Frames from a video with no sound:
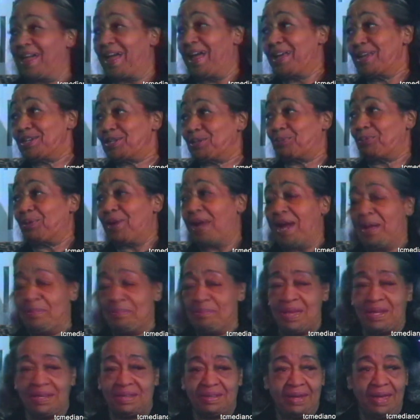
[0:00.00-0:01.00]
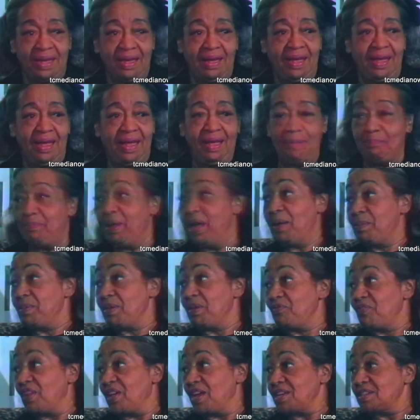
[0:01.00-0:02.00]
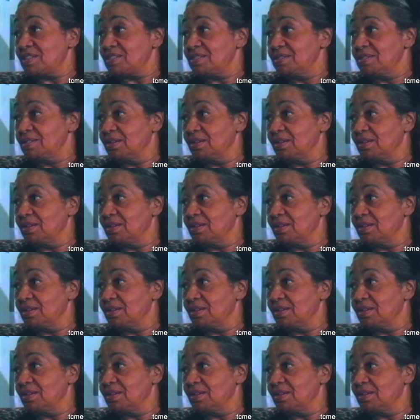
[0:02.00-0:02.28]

That's where I met Babyface.